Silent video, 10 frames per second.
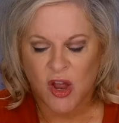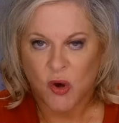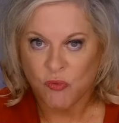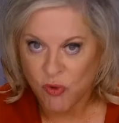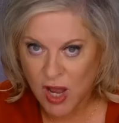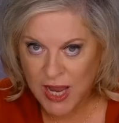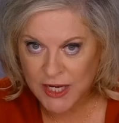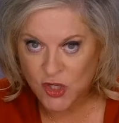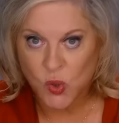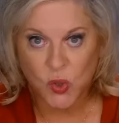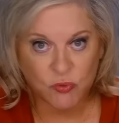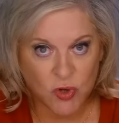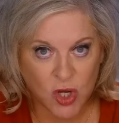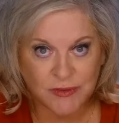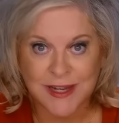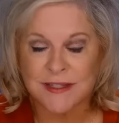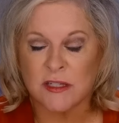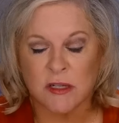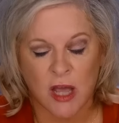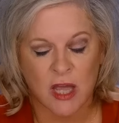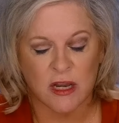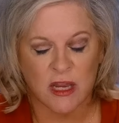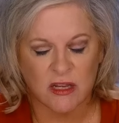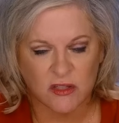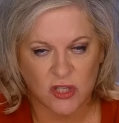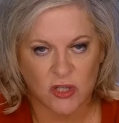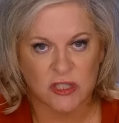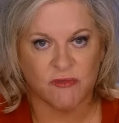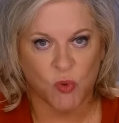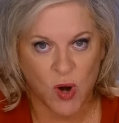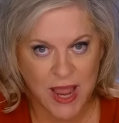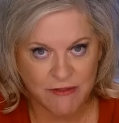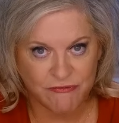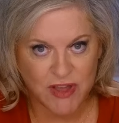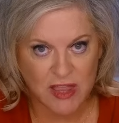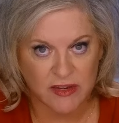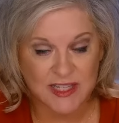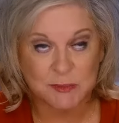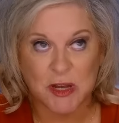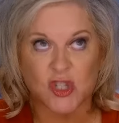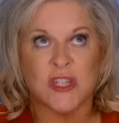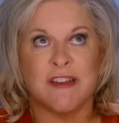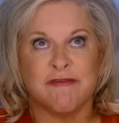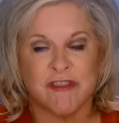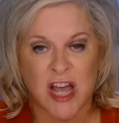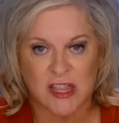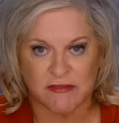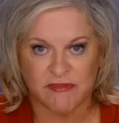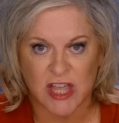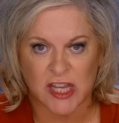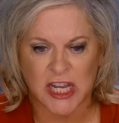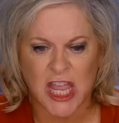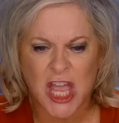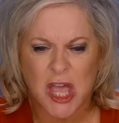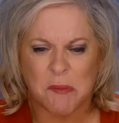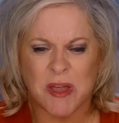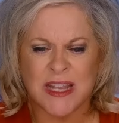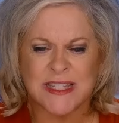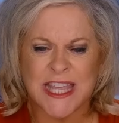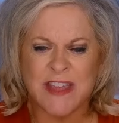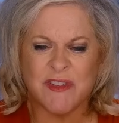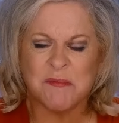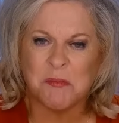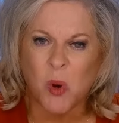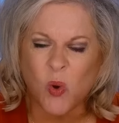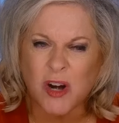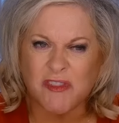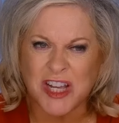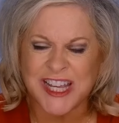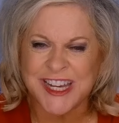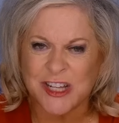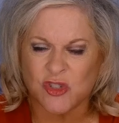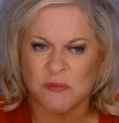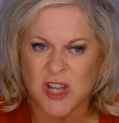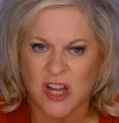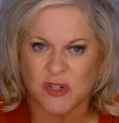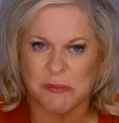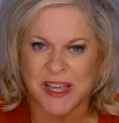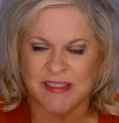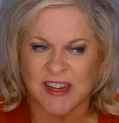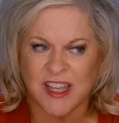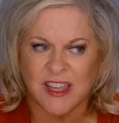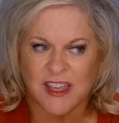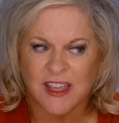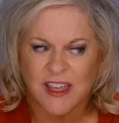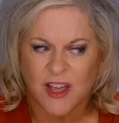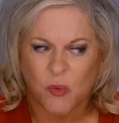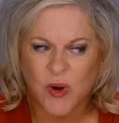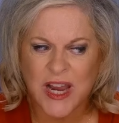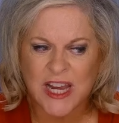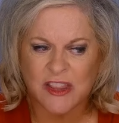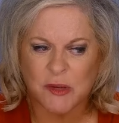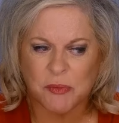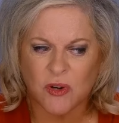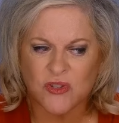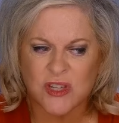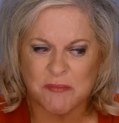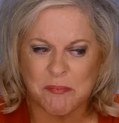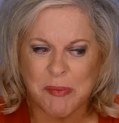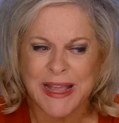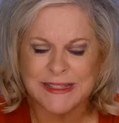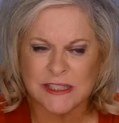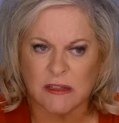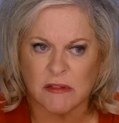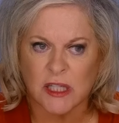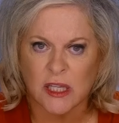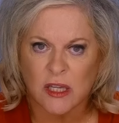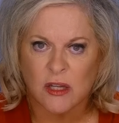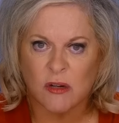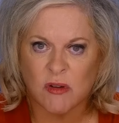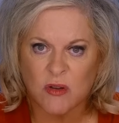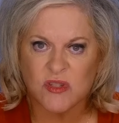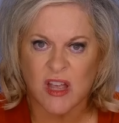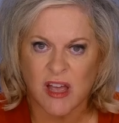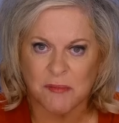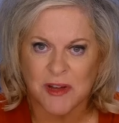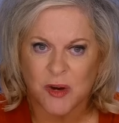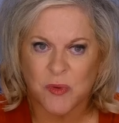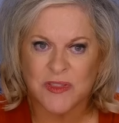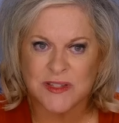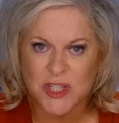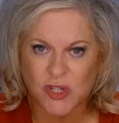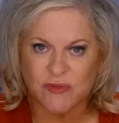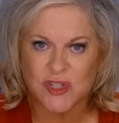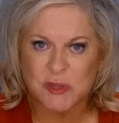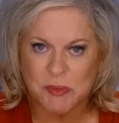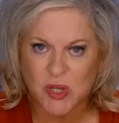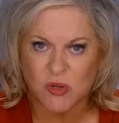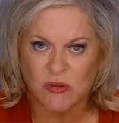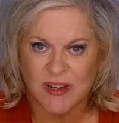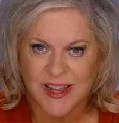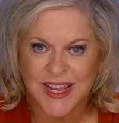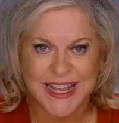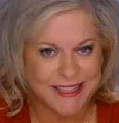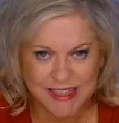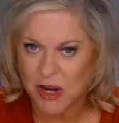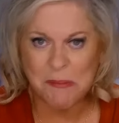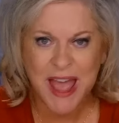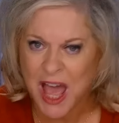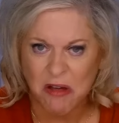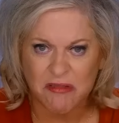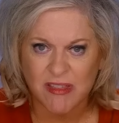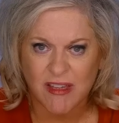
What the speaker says: Right or wrong, that is not an excuse for a felony, especially a violent felony. But it's even more of a conundrum, Dr. Bethany, when the person basically grows up with a silver spoon in their mouth.